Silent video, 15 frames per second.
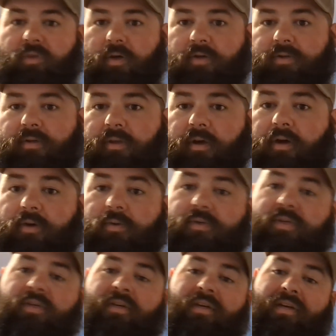those are
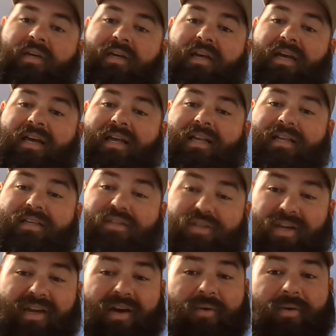those.
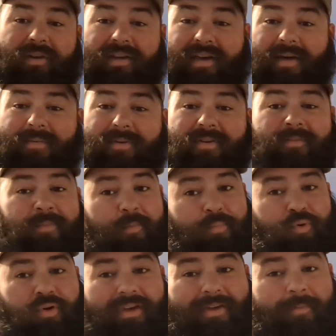Check out what happened to my
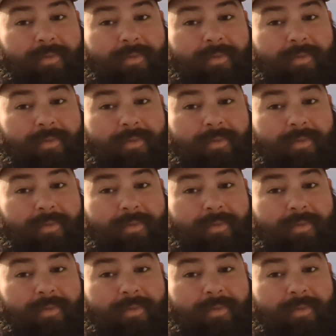boy